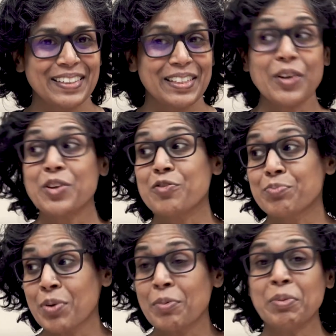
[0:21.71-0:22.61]
Now, you've
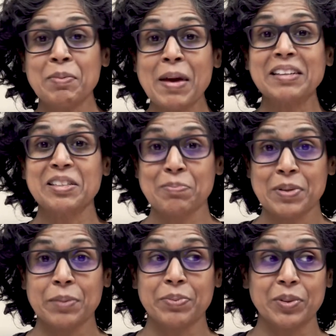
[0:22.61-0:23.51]
probably met some
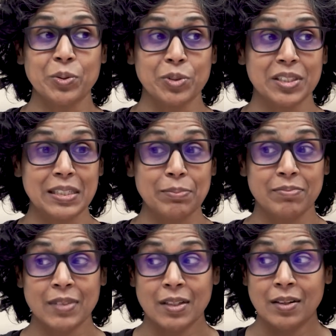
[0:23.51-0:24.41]
people who seem